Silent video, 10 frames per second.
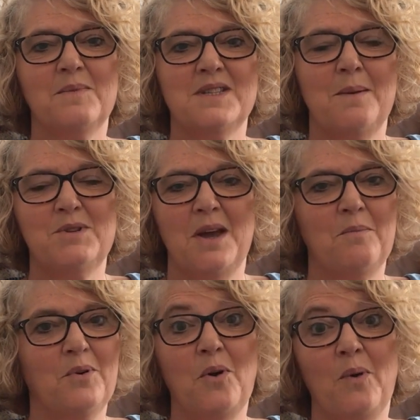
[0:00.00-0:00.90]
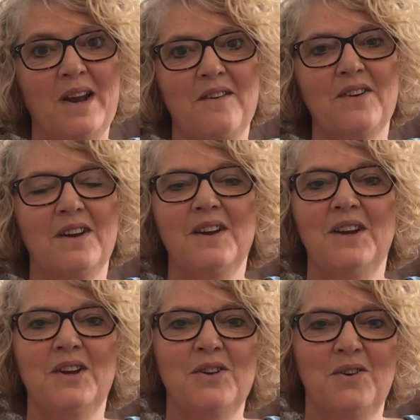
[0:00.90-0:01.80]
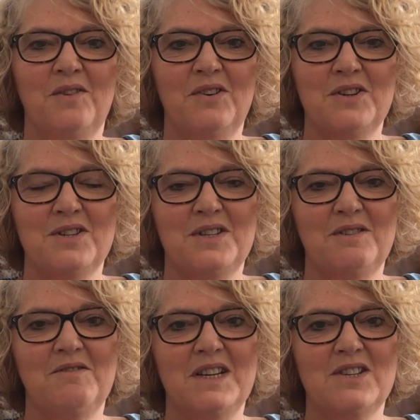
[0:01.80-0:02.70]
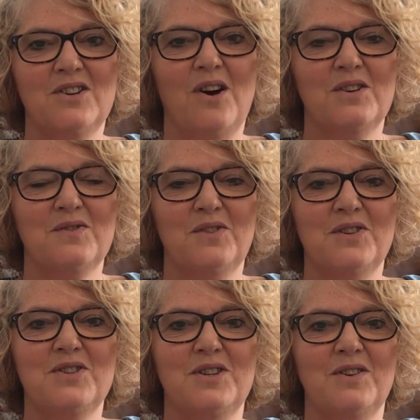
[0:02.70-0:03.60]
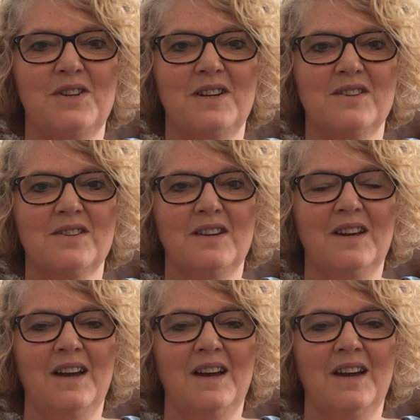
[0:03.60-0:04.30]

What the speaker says: September or whenever university restarts for the students.